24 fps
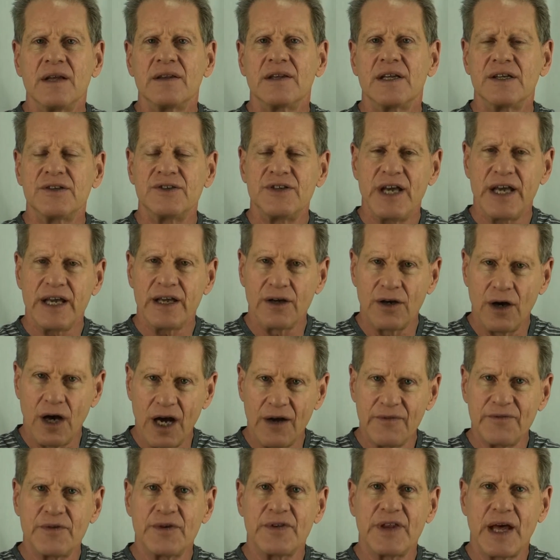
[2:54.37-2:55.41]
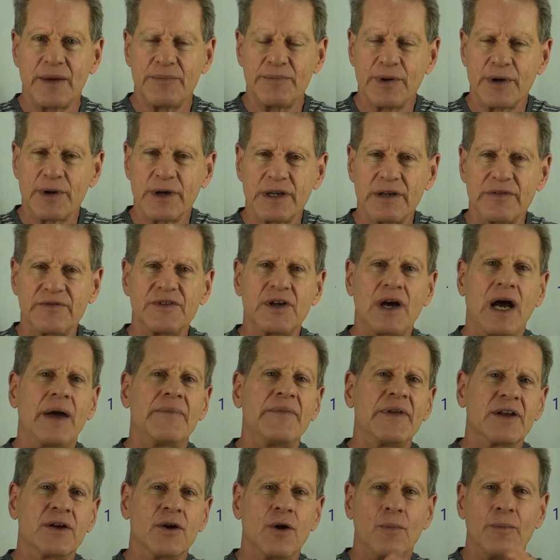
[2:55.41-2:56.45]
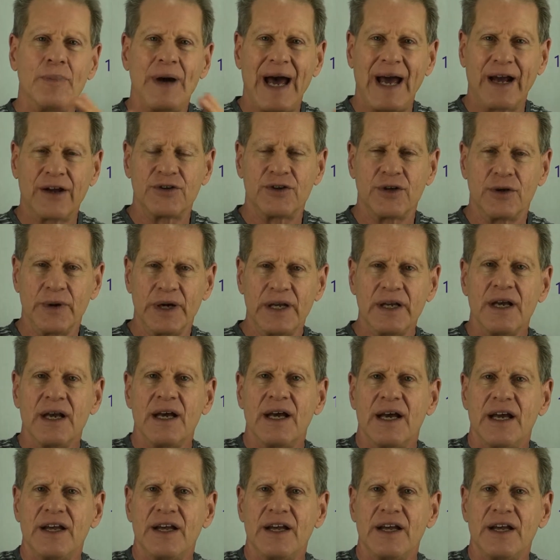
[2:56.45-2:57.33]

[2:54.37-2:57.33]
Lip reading: then take it off for that period of time, then go back to it.